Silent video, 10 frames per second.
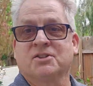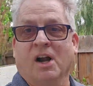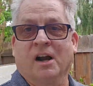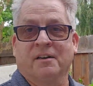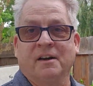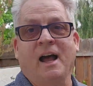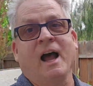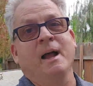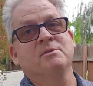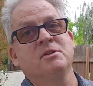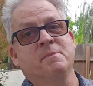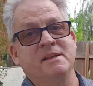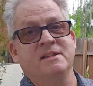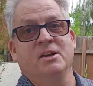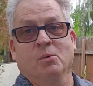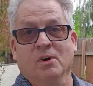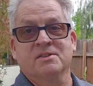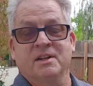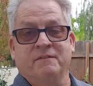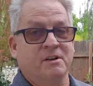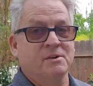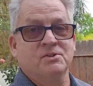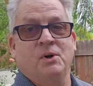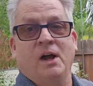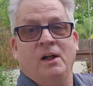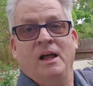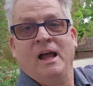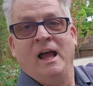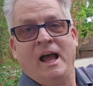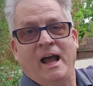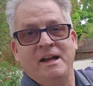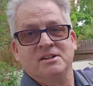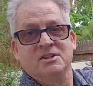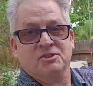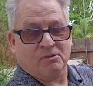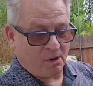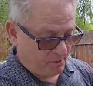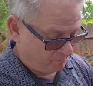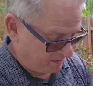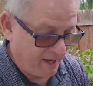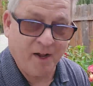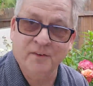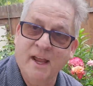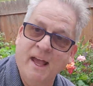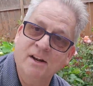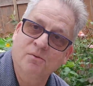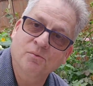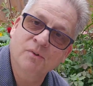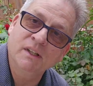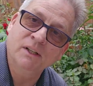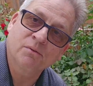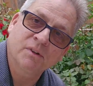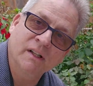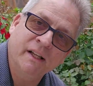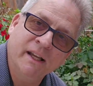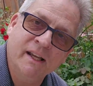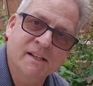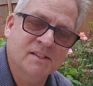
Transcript: garden. I'm too busy to work stuff into the soil. I just throw it around, and it really is